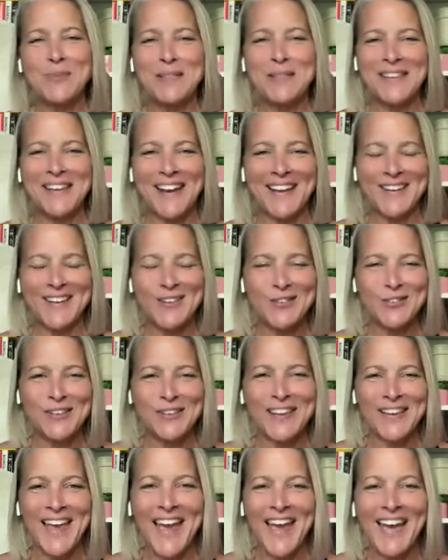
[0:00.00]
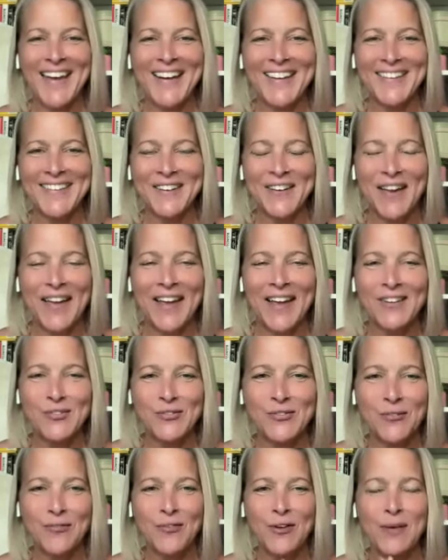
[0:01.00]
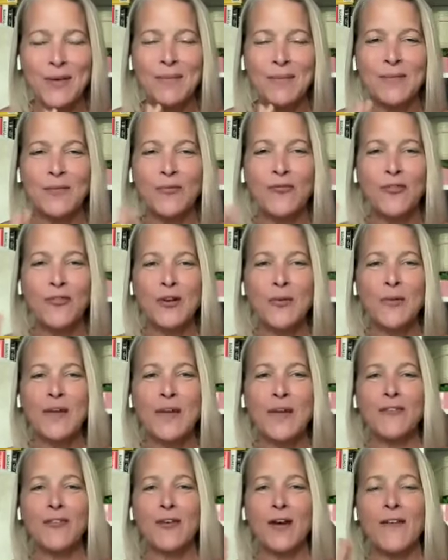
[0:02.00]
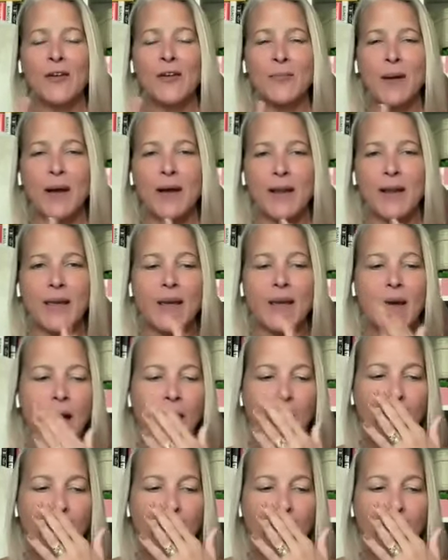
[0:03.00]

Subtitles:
but then I usually add in extra free week for everybody.